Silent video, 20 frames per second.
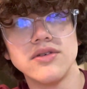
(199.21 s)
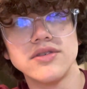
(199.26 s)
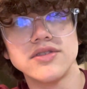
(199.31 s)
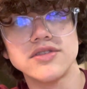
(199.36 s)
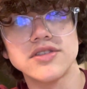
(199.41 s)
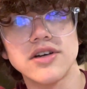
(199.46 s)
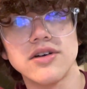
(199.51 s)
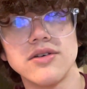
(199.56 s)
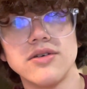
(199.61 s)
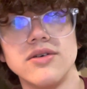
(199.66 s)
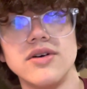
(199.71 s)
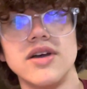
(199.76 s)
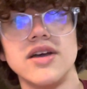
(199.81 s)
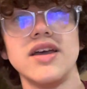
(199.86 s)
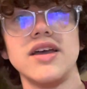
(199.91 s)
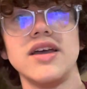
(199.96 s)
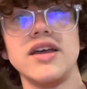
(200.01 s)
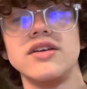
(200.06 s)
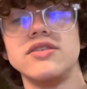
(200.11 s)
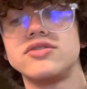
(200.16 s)
So
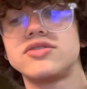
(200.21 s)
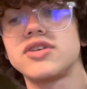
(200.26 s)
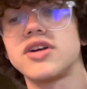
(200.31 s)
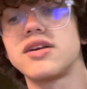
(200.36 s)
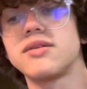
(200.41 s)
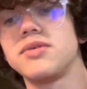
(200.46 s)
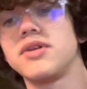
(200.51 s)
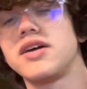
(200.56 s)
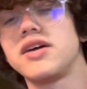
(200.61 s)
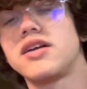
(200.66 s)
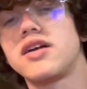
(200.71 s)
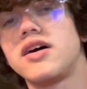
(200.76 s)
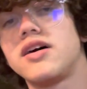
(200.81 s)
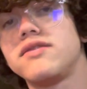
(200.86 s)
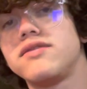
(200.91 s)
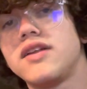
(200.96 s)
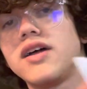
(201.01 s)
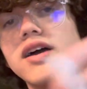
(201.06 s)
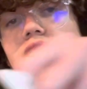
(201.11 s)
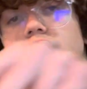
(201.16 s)
he was trying to play it
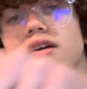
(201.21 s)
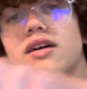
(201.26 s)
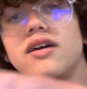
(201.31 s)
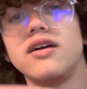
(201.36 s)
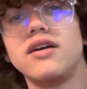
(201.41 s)
off like